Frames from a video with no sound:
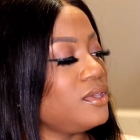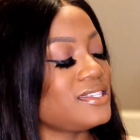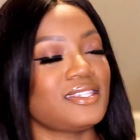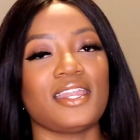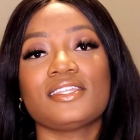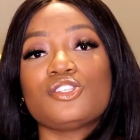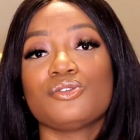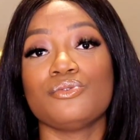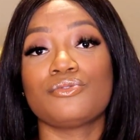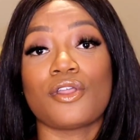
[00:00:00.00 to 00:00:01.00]
You can set it
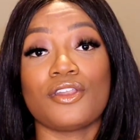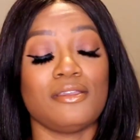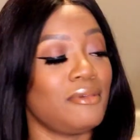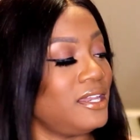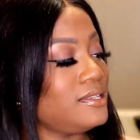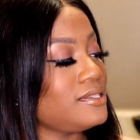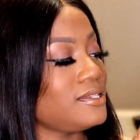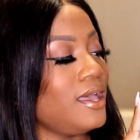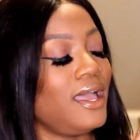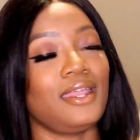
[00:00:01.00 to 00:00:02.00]
to 30
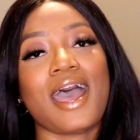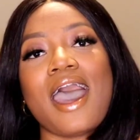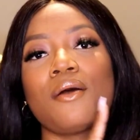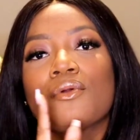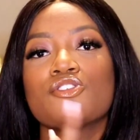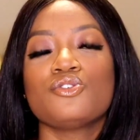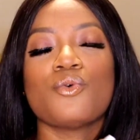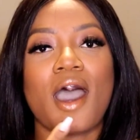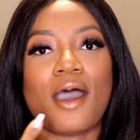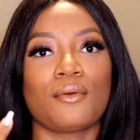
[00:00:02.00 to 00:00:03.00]
minutes, an hour,
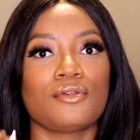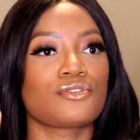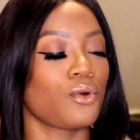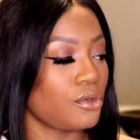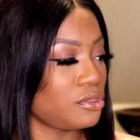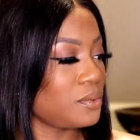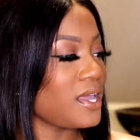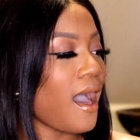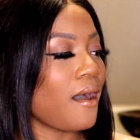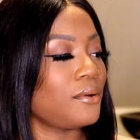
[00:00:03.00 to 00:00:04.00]
2 hours, or
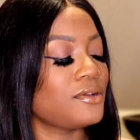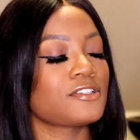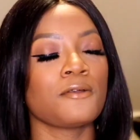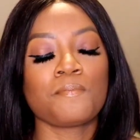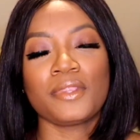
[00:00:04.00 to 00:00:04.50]
3 hours.